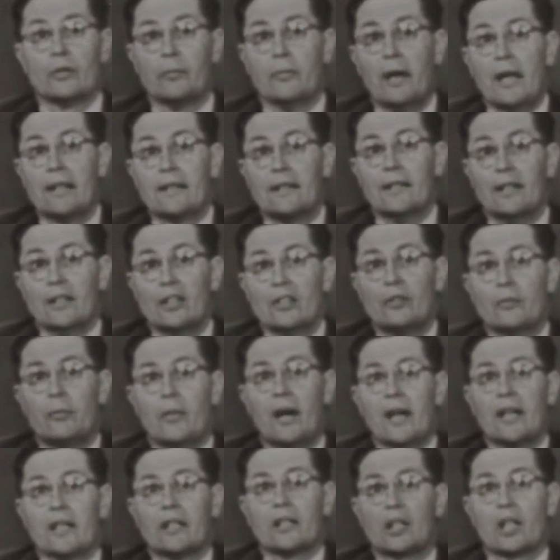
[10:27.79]
met this
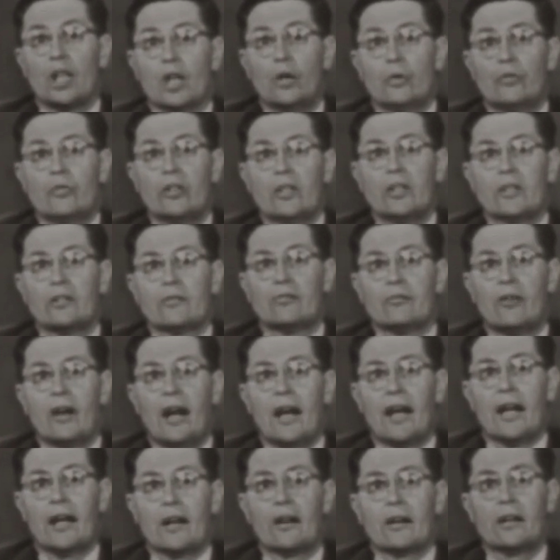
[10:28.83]
by enclosing the
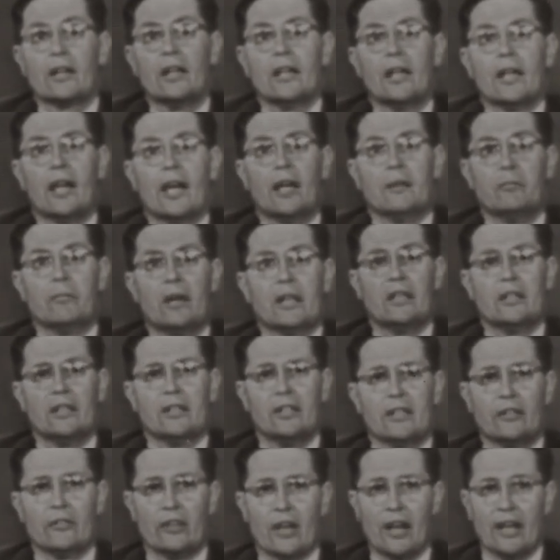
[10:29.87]
fire and by
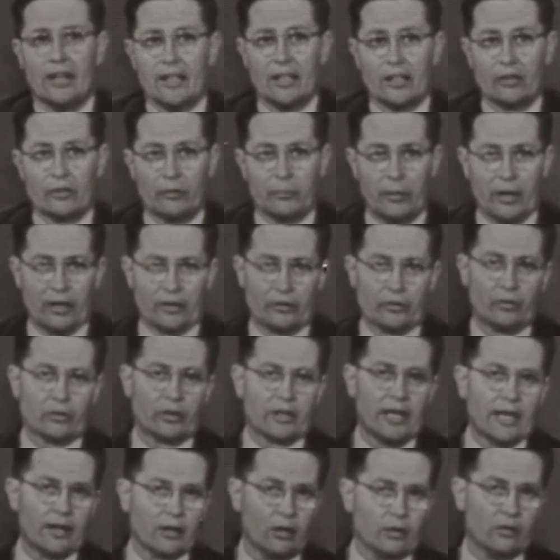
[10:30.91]
designing special
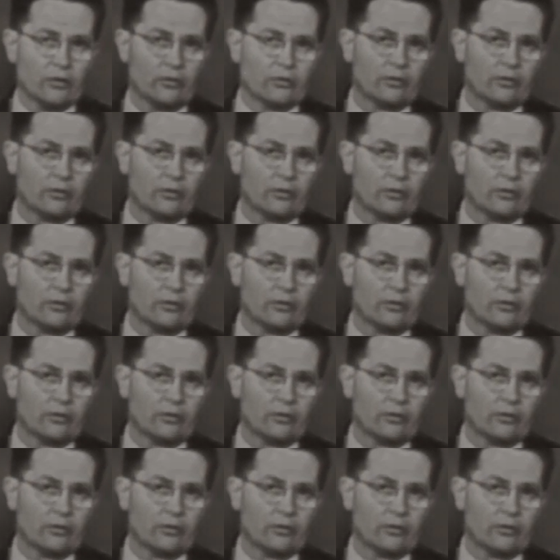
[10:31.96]
kettles.